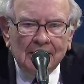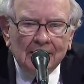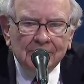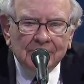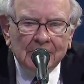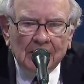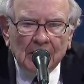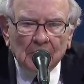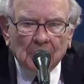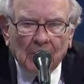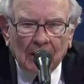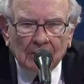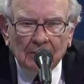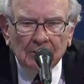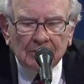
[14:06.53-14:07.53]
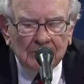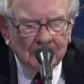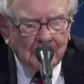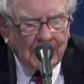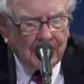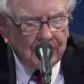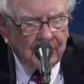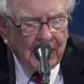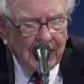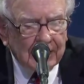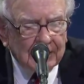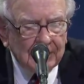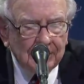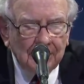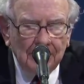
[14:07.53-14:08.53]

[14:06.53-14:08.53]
of steady progress. As a matter of fact,